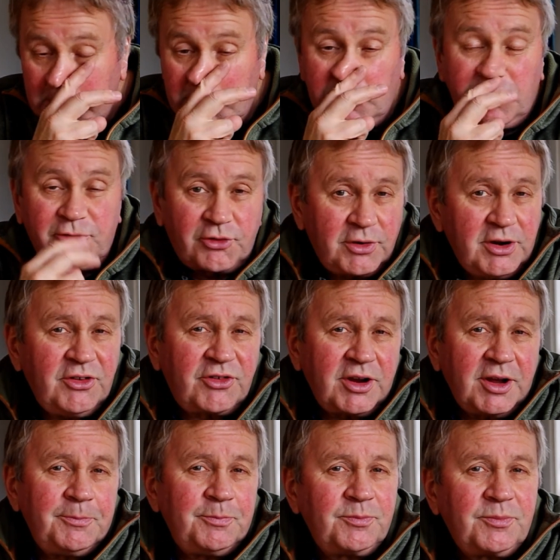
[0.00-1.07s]
The
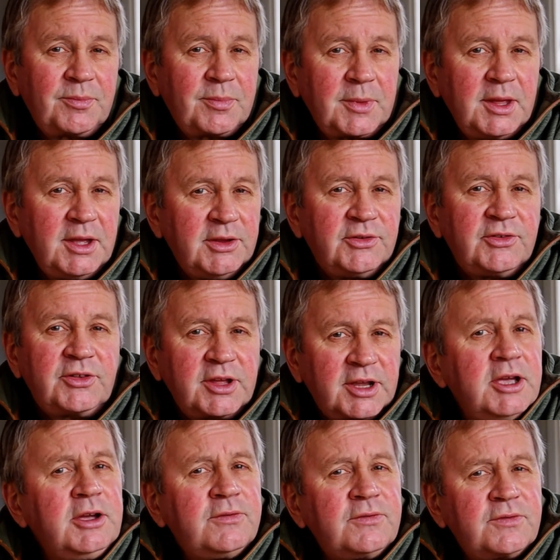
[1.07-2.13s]
treasure is the
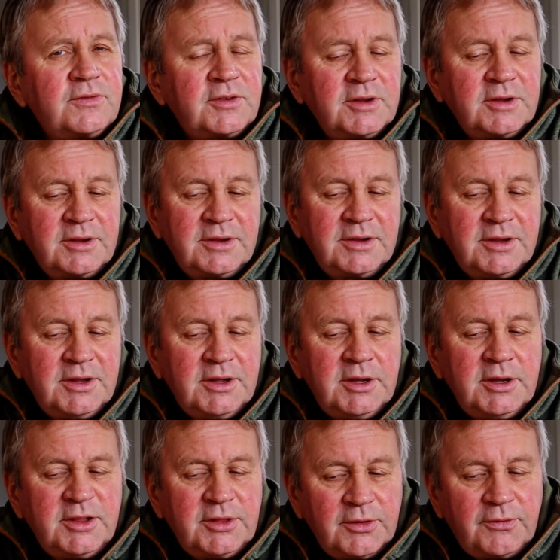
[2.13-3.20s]
gift.
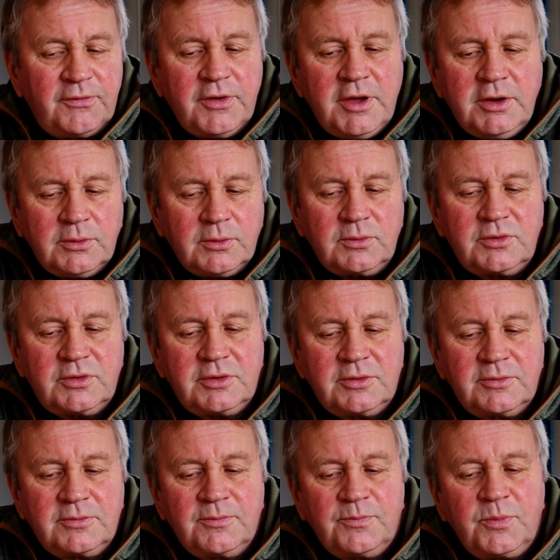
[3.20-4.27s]
The field
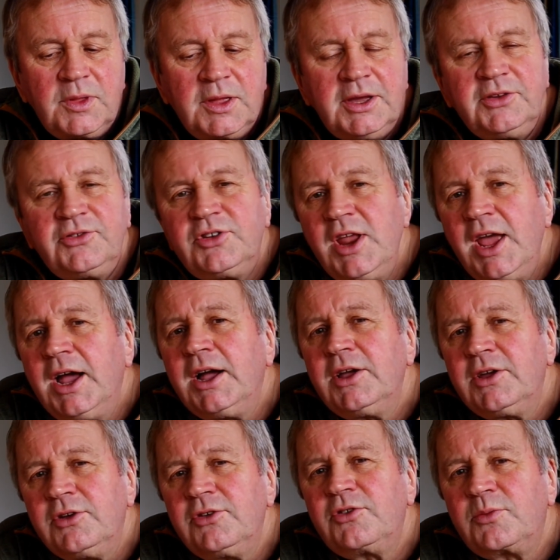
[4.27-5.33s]
is now
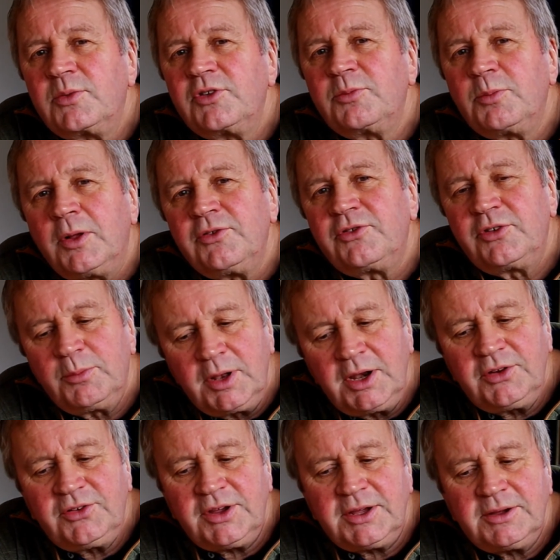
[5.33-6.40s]
his
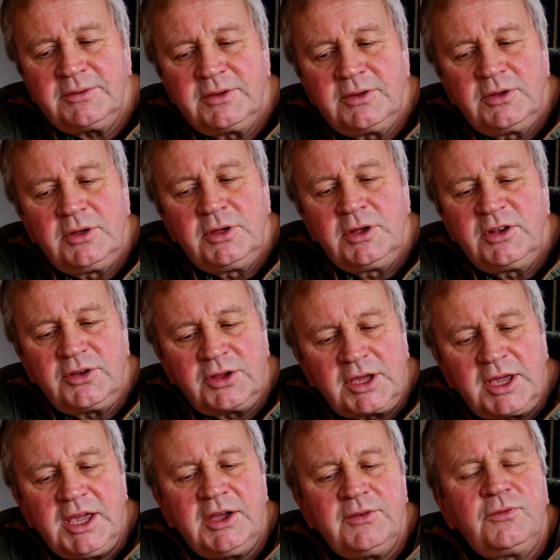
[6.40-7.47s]
responsibility to
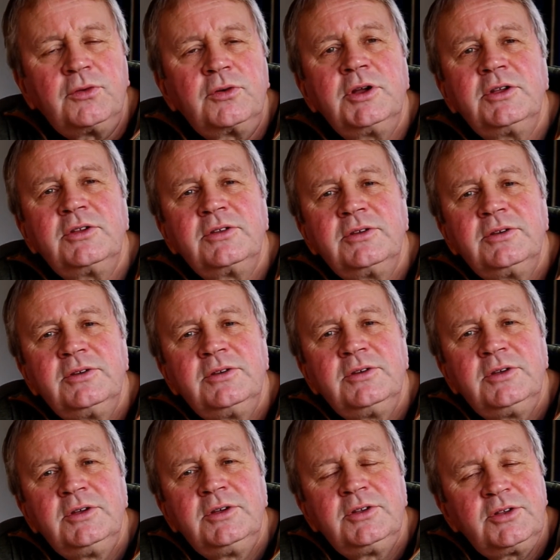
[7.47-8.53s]
care for it,
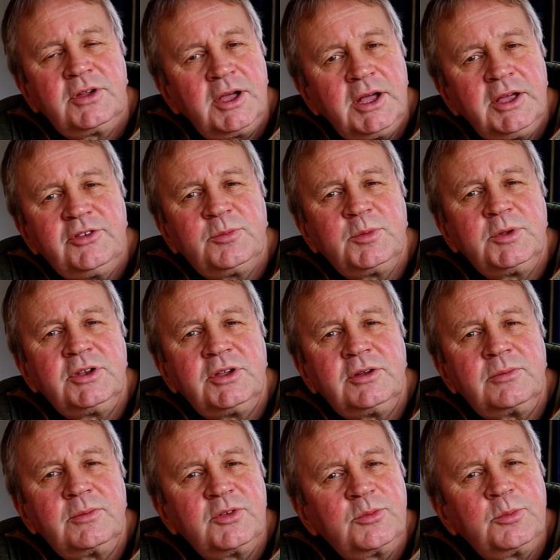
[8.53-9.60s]
to husband it
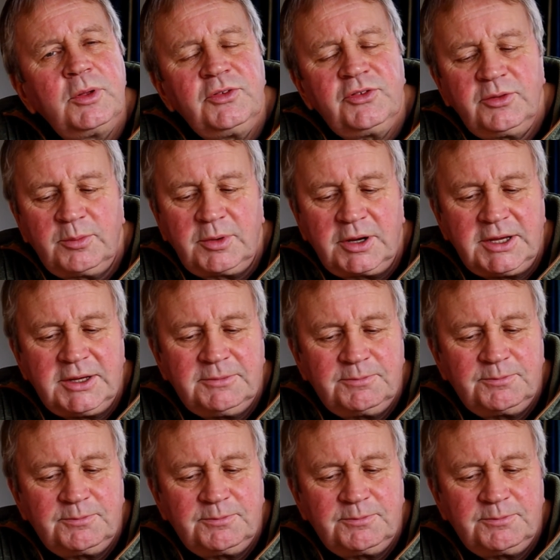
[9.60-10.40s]
responsibly.